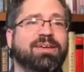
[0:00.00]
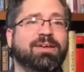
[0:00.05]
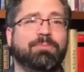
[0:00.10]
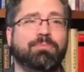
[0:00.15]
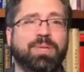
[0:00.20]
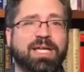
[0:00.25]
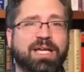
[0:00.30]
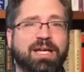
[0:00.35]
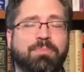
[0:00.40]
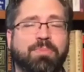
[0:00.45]

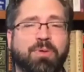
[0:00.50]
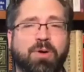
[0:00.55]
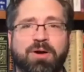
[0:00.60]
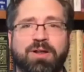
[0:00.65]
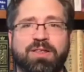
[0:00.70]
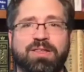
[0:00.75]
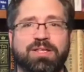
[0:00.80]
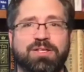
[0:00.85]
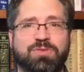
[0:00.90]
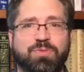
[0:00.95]
being a part
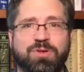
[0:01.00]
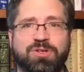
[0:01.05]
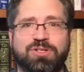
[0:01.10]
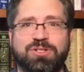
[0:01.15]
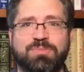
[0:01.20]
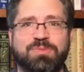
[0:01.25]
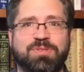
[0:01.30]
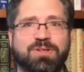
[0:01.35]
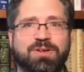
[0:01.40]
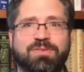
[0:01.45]
of this
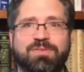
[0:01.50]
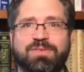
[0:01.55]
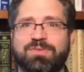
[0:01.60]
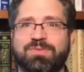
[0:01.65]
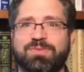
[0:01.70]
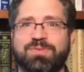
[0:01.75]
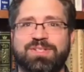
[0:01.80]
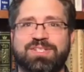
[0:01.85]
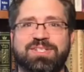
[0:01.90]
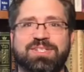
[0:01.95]
worship service,
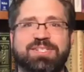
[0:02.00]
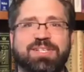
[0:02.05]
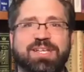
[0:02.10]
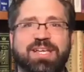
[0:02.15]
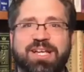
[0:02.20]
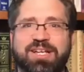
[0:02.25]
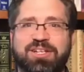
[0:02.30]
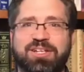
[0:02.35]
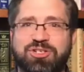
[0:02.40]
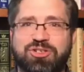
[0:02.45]
which is
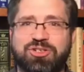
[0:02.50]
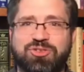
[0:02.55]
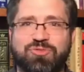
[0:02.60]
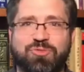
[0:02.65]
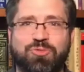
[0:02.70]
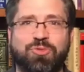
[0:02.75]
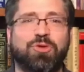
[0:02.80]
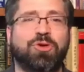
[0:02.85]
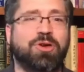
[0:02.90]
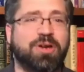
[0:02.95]

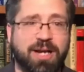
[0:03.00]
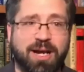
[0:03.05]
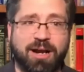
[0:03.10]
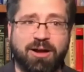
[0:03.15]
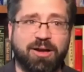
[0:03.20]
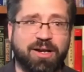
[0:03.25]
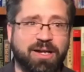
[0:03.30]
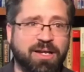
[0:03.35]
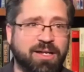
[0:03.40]
extraordinary.